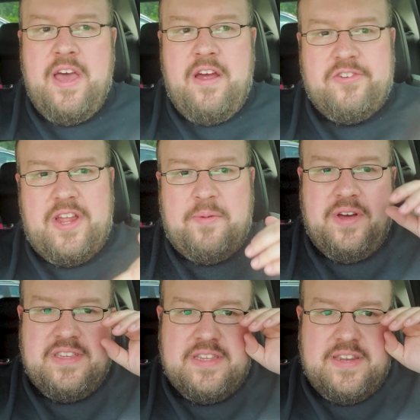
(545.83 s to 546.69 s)
There's a lot of
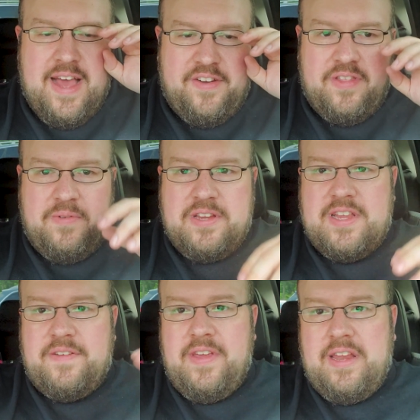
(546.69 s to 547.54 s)
places in Nashville that we
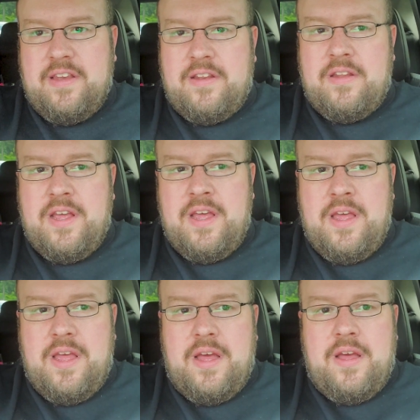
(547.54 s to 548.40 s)
just have eaten.
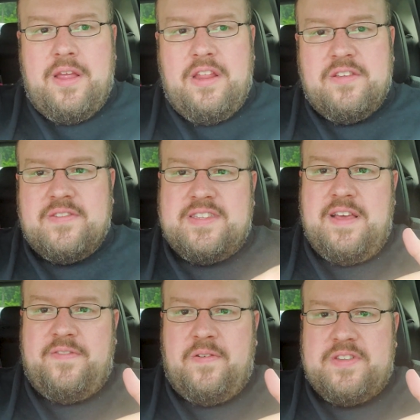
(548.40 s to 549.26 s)
This was
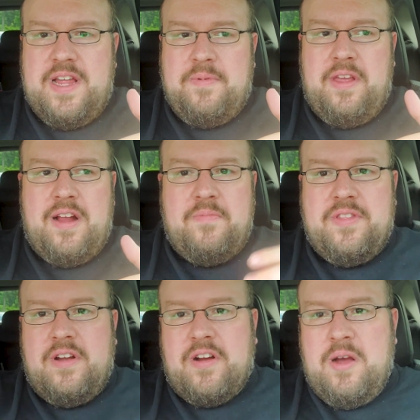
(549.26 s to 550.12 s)
Steph's first time here. I've
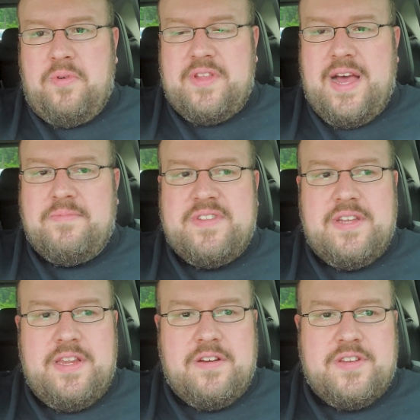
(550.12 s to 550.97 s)
been there a couple times
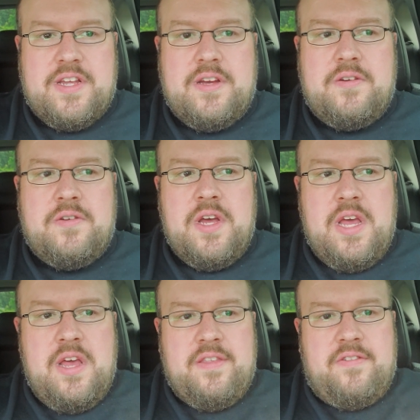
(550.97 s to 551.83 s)
10 years ago.
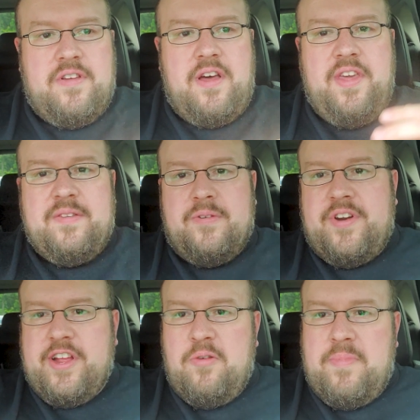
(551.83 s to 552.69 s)
So there's a lot of things we're going to
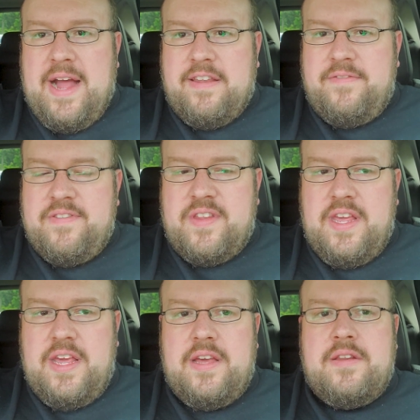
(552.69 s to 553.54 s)
try to go back to visit
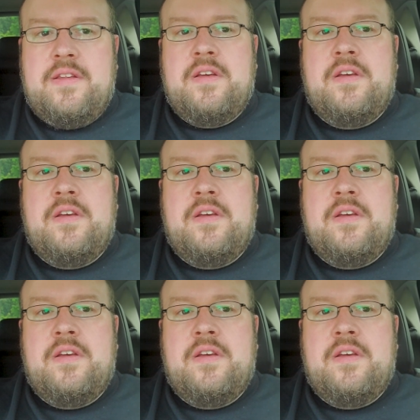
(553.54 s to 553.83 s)
again.